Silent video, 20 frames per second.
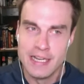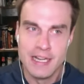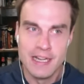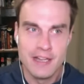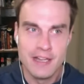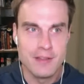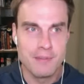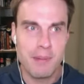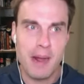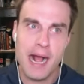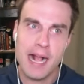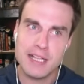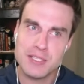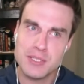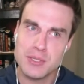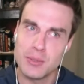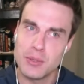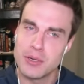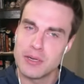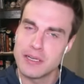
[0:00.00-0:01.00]
The box
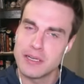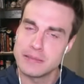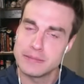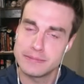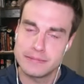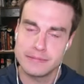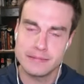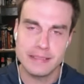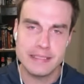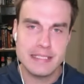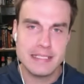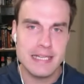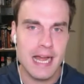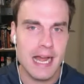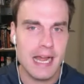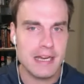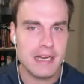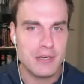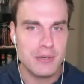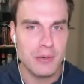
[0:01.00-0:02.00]
score, it's
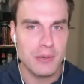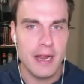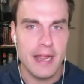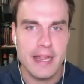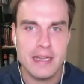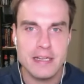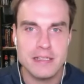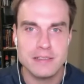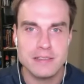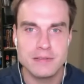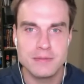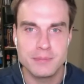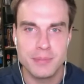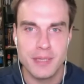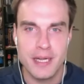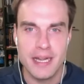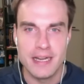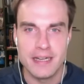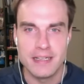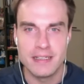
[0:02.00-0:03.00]
not great,
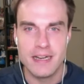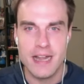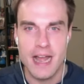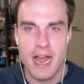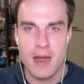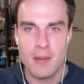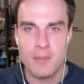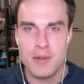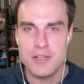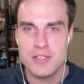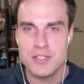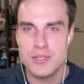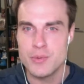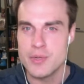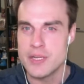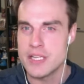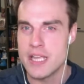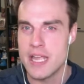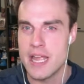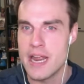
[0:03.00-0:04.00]
but how much do
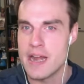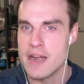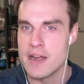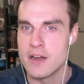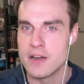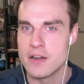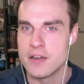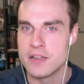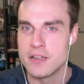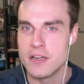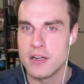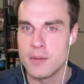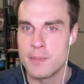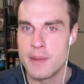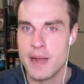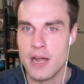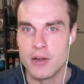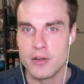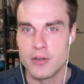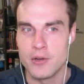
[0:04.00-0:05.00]
we care
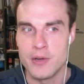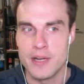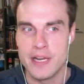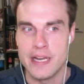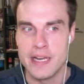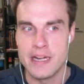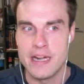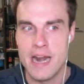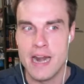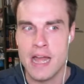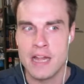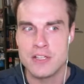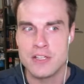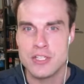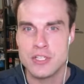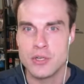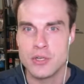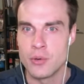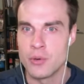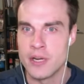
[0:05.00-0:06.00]
about Green not
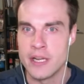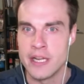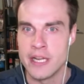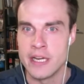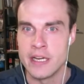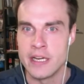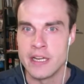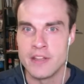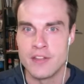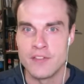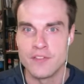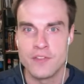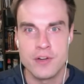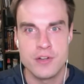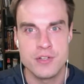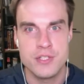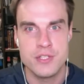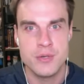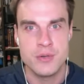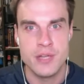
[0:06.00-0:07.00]
scoring in the
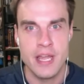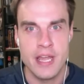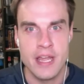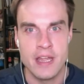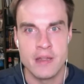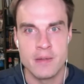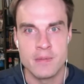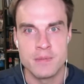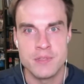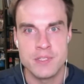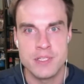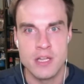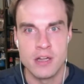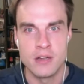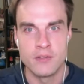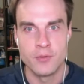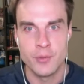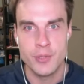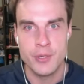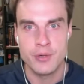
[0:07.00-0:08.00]
first two games
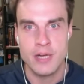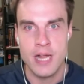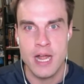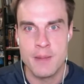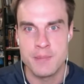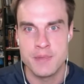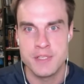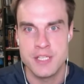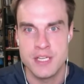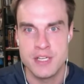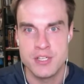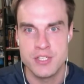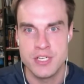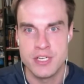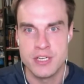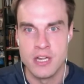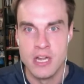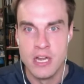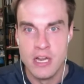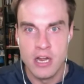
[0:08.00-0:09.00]
of real
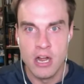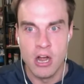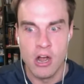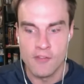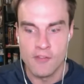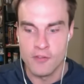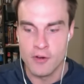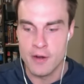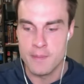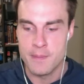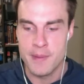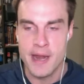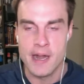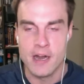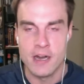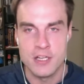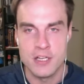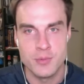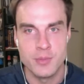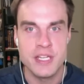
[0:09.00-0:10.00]
competition over in
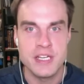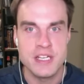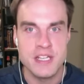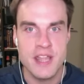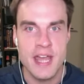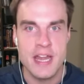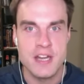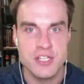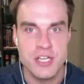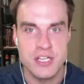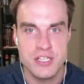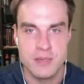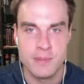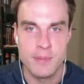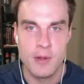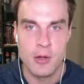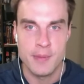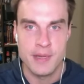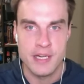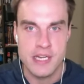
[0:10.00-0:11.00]
Paris? We'll get to that in just a
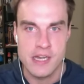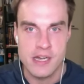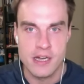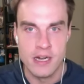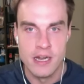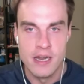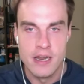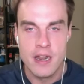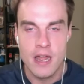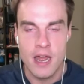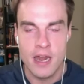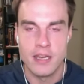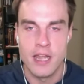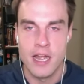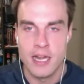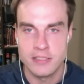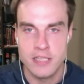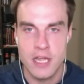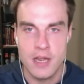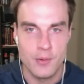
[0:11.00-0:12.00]
moment here on Locked On